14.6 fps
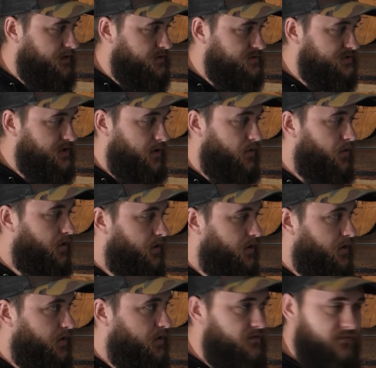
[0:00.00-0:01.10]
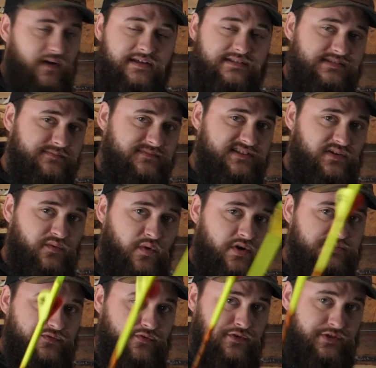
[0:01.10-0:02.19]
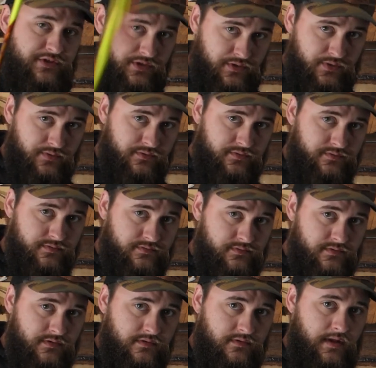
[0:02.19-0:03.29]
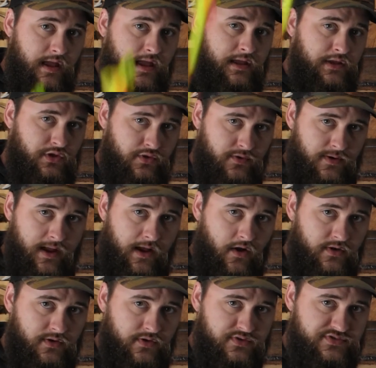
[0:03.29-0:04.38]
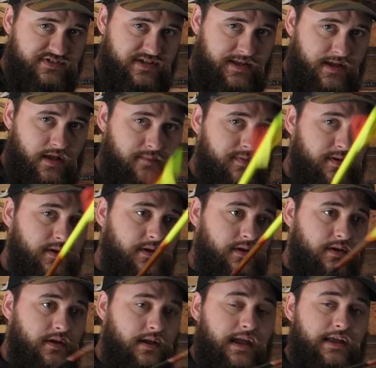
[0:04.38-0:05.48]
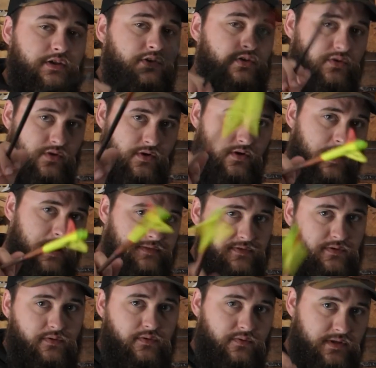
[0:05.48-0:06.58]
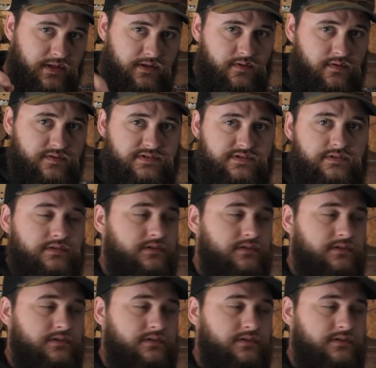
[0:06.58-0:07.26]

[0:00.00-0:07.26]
So find something that works for you and your setup and your ethical kills